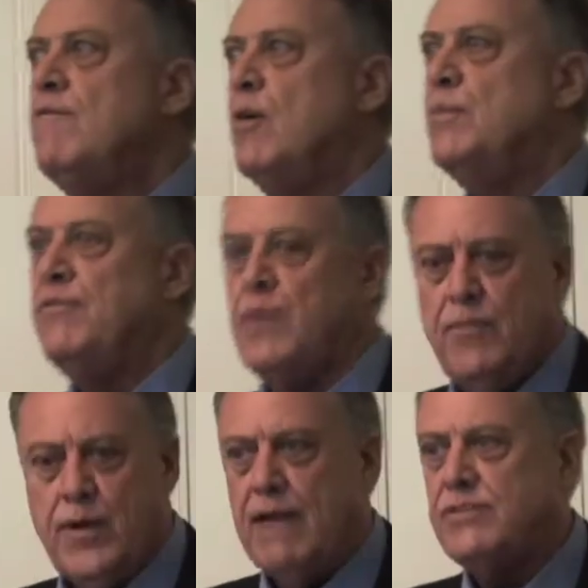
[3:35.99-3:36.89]
from different,
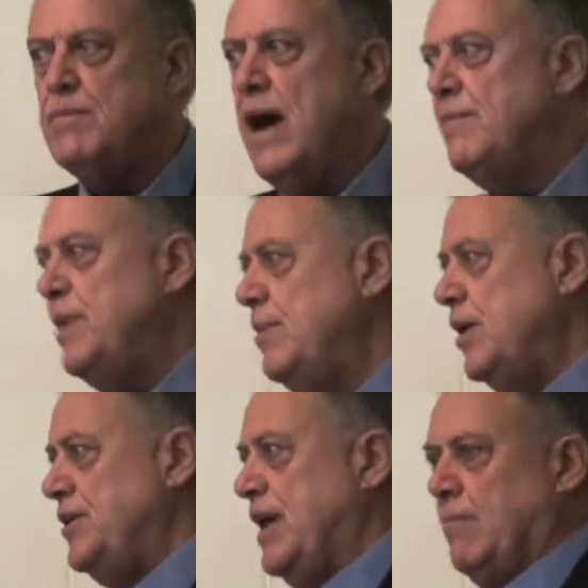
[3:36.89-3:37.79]
if we have smart
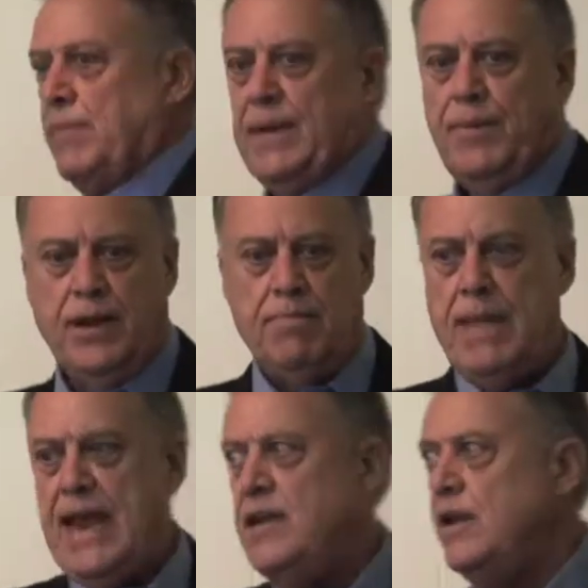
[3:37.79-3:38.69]
people and dumb people and
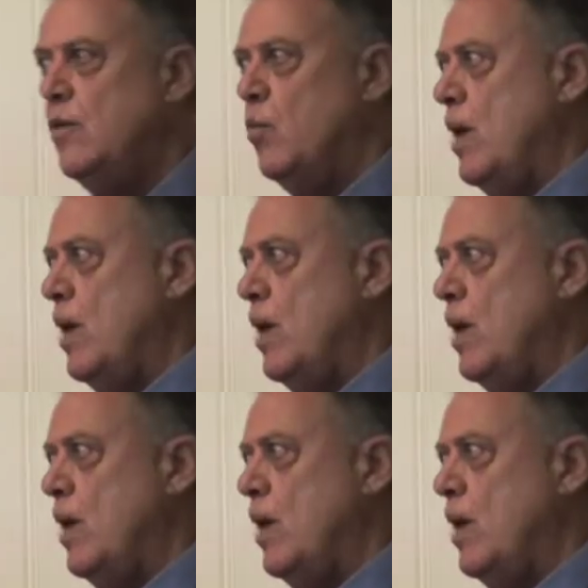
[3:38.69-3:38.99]
men and